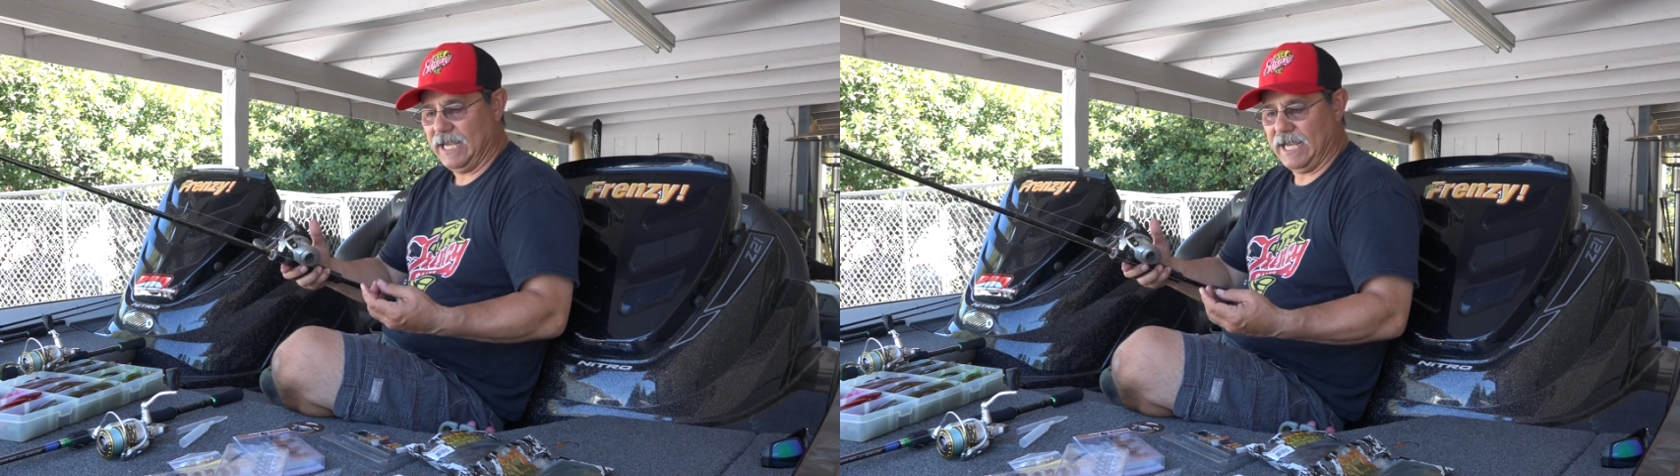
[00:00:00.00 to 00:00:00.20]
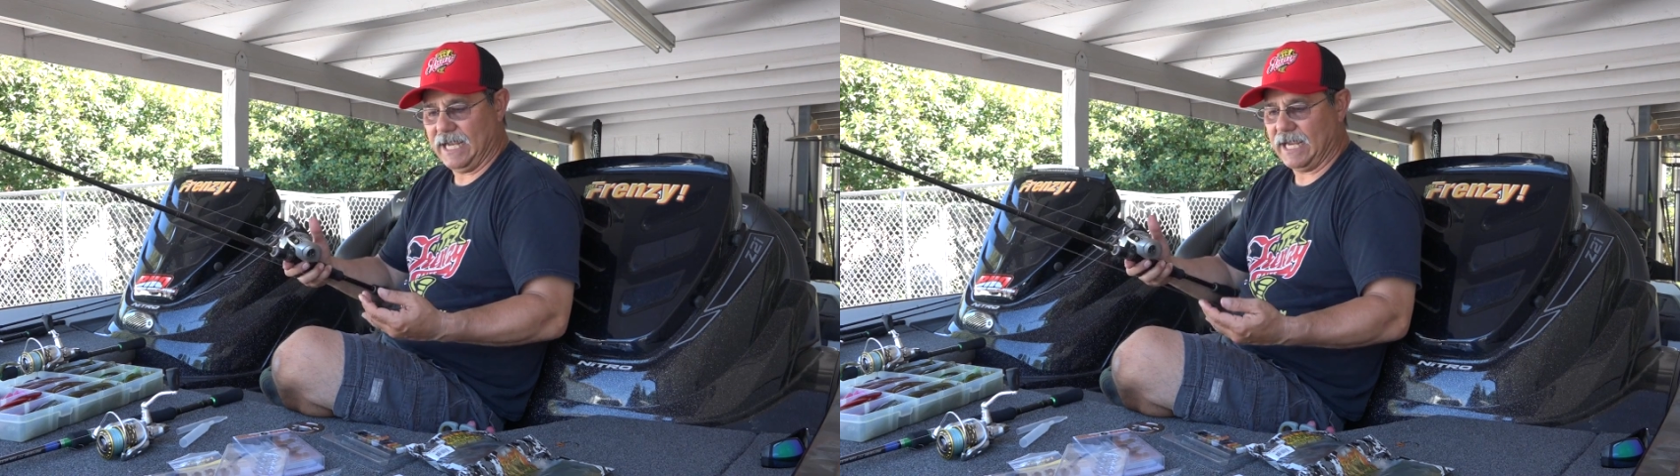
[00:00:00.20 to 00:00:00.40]

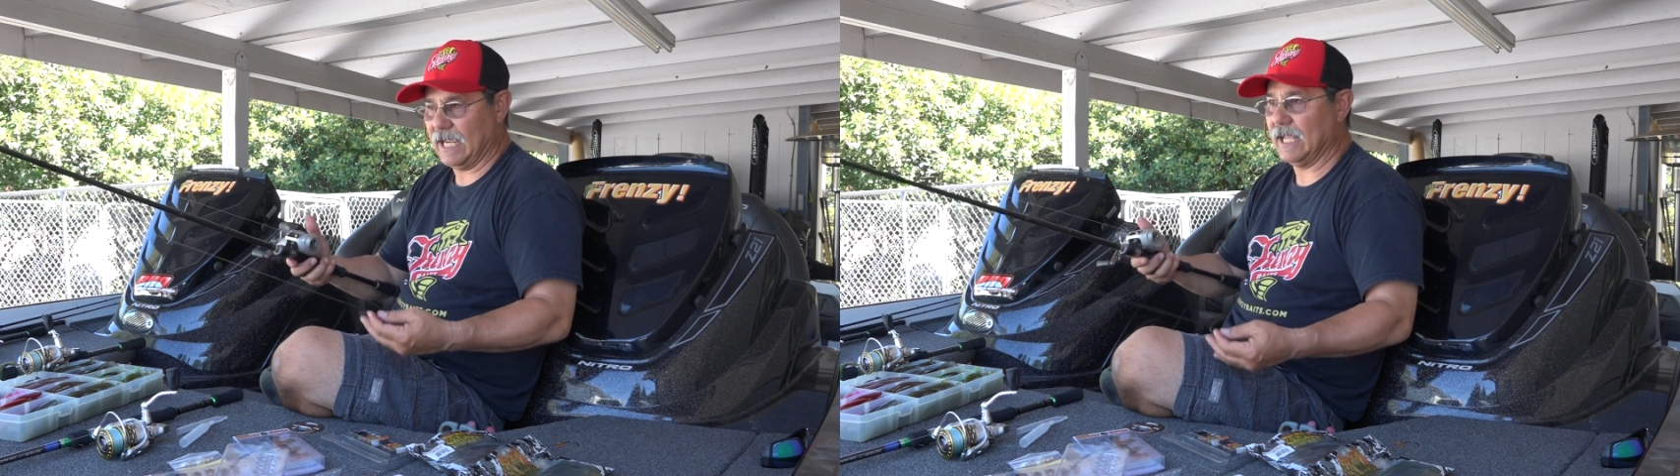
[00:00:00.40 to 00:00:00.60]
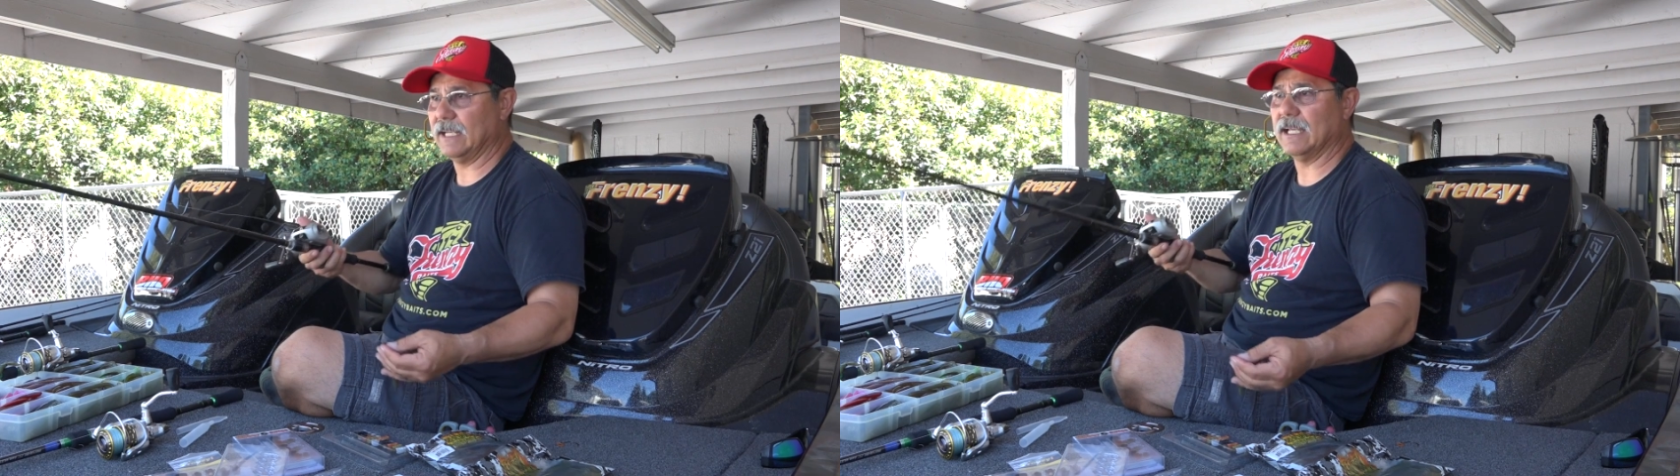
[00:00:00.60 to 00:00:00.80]

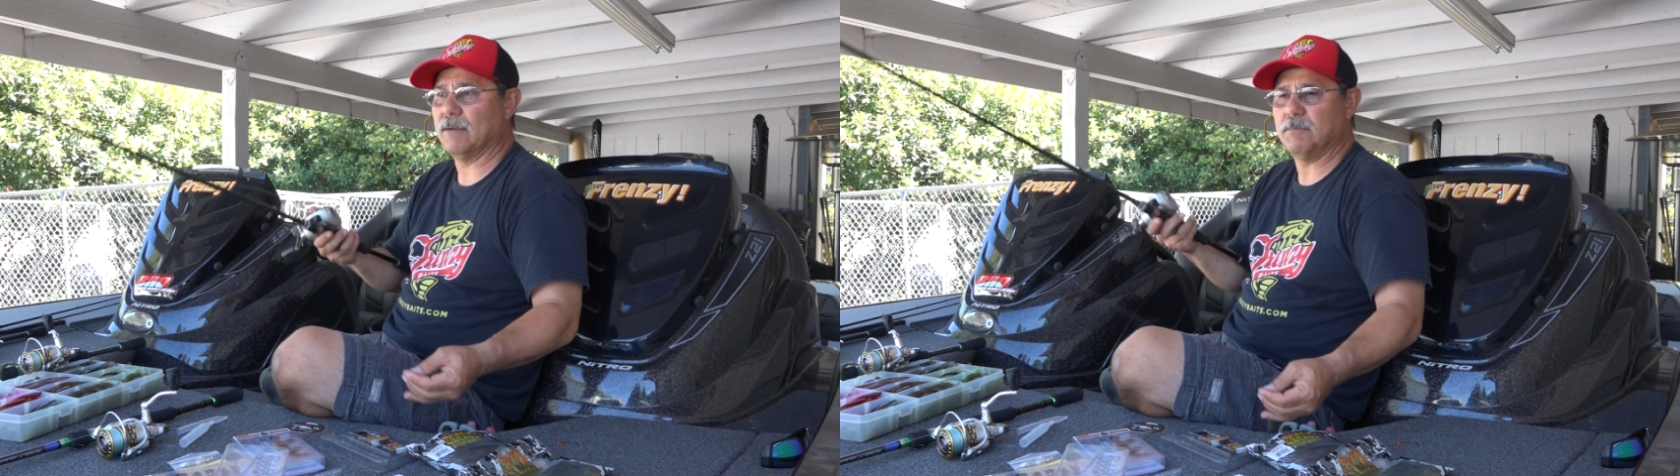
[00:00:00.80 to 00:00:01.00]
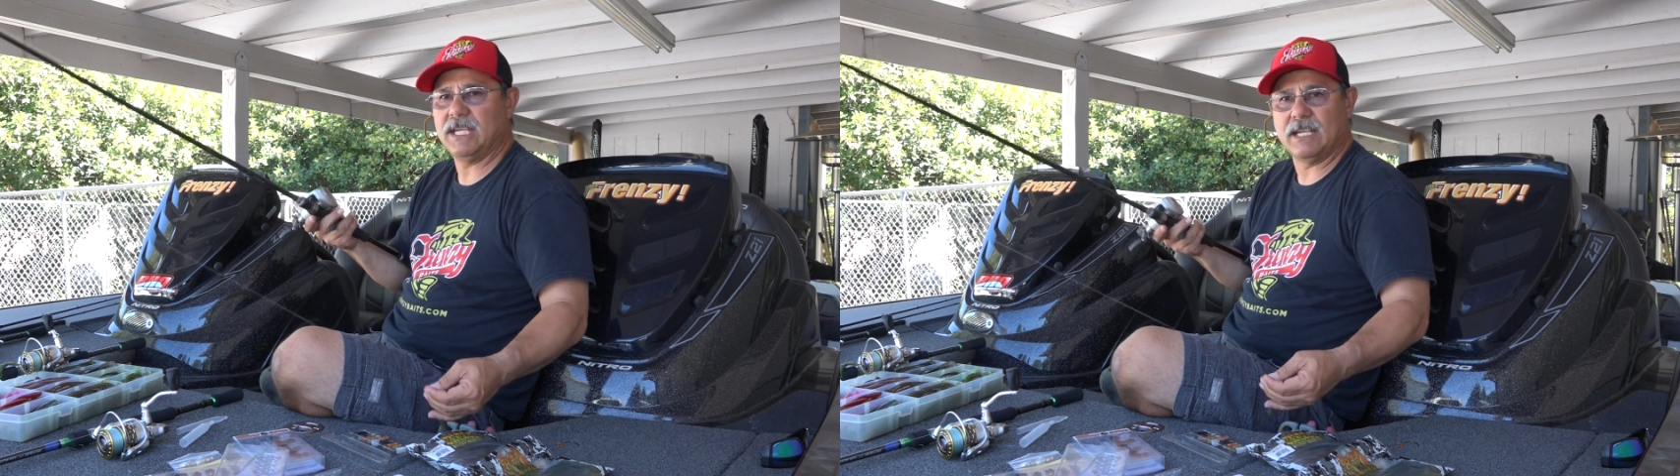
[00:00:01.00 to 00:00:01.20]
and
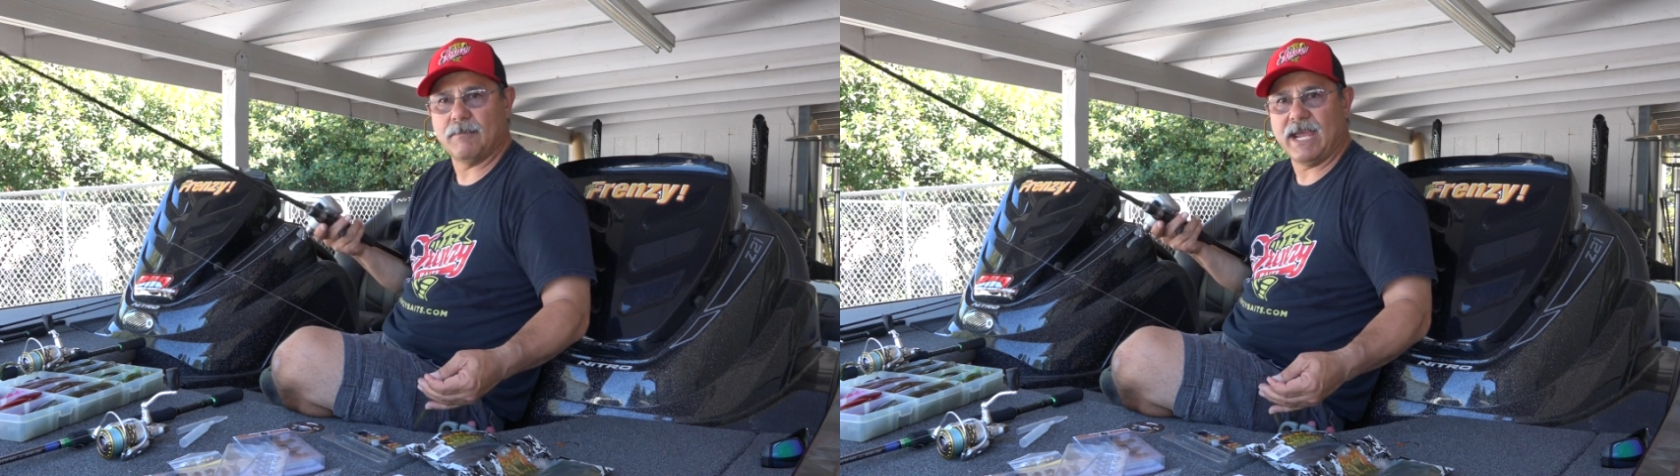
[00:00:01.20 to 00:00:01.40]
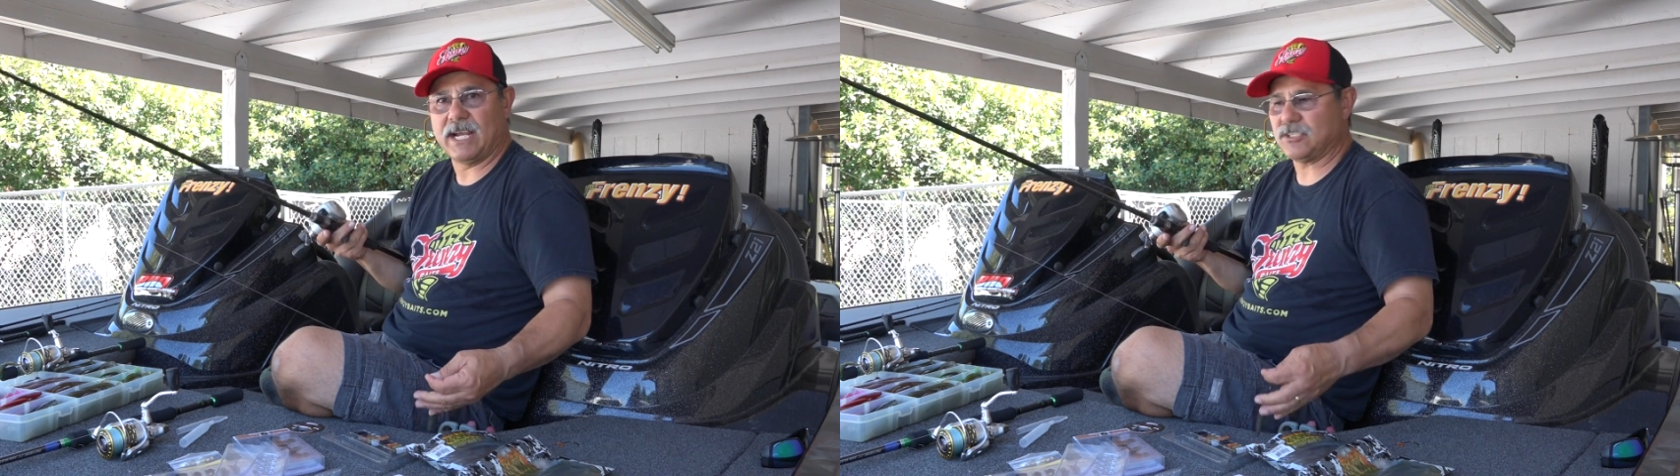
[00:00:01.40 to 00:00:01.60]

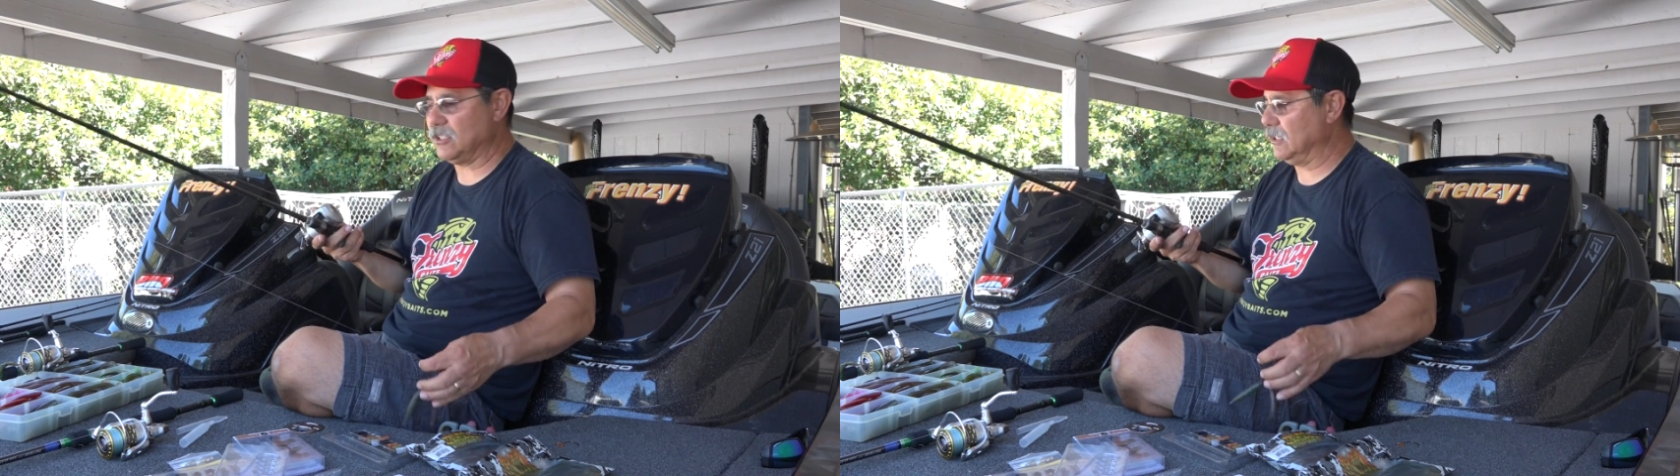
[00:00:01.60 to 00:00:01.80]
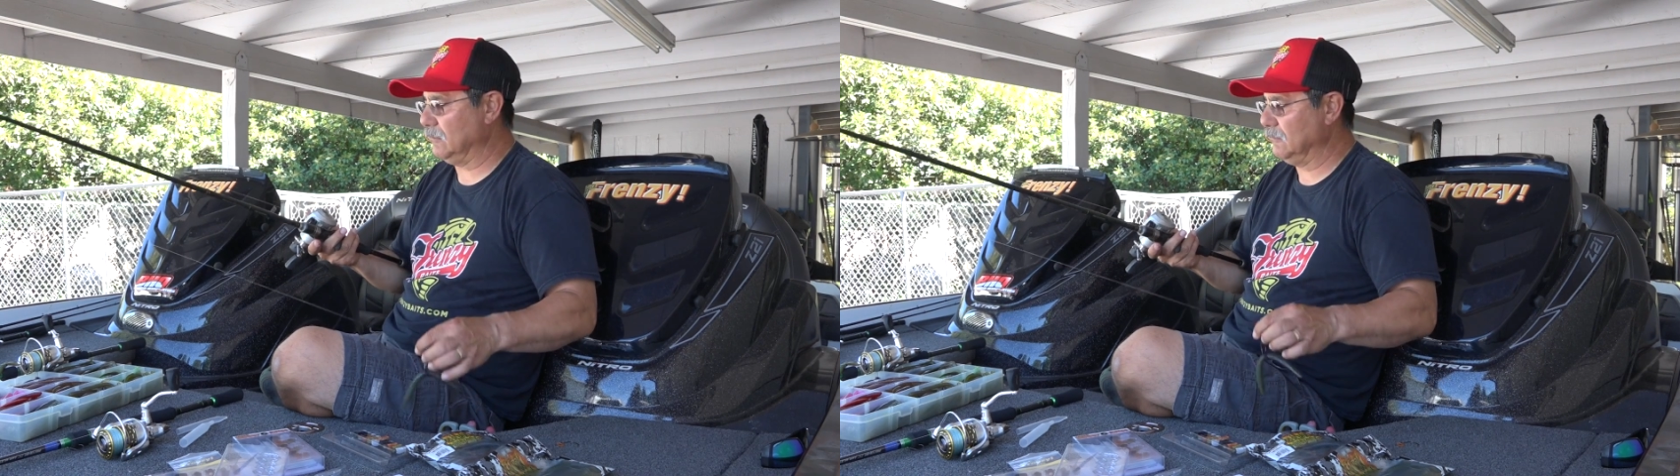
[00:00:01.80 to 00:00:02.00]
medium
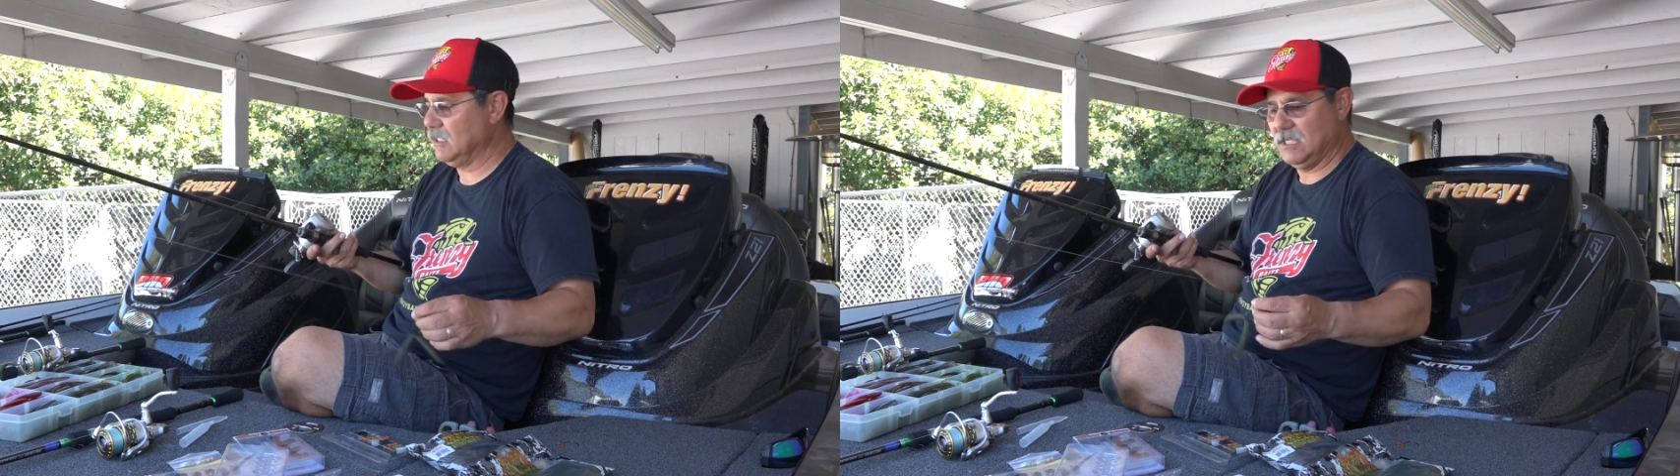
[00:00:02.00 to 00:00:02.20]
action